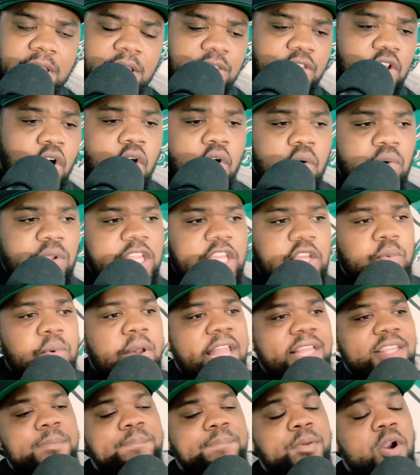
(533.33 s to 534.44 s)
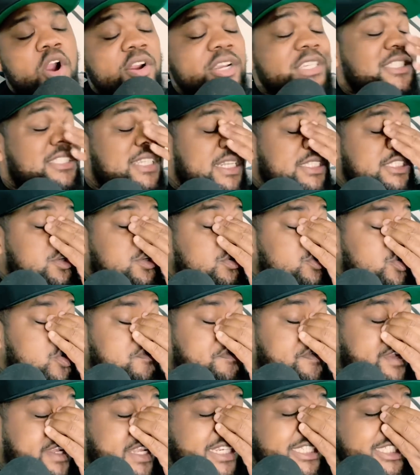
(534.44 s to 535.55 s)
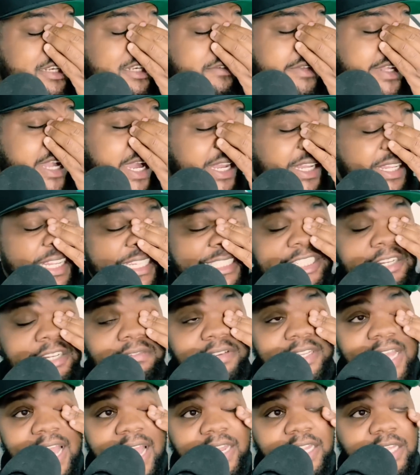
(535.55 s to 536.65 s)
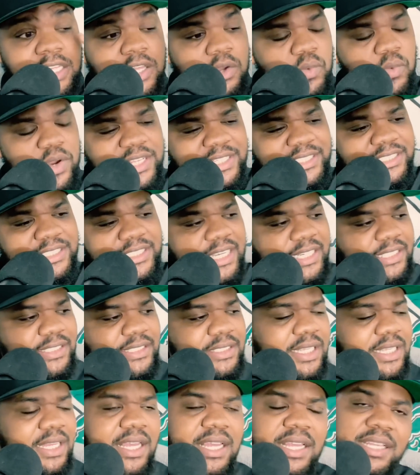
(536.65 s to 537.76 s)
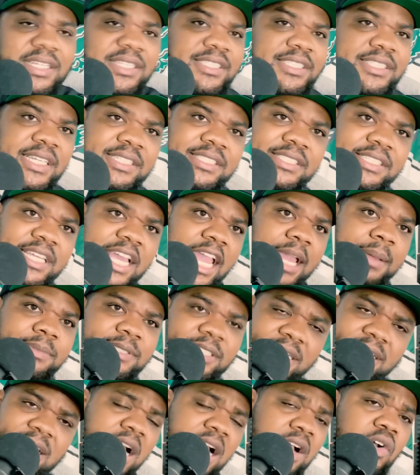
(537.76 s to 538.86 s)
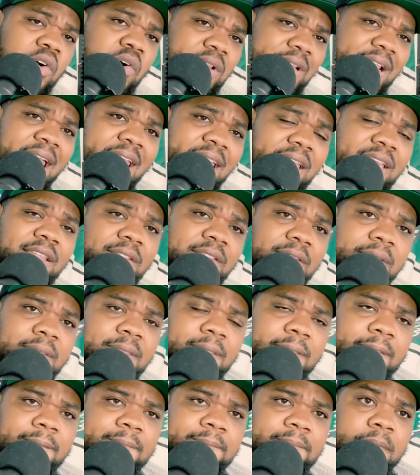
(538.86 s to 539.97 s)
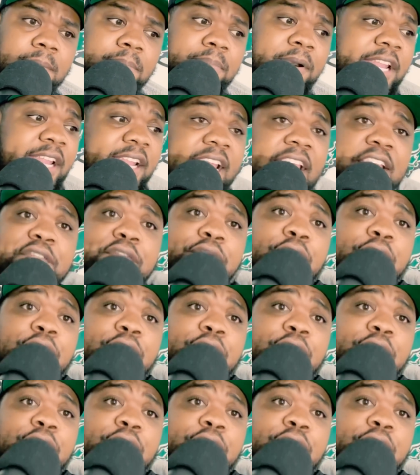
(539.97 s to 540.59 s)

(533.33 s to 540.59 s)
The only way, the bar is set so low for Nick Sirianni. Nick Sirianni can win 6 games. He's not going to like it, but it ain't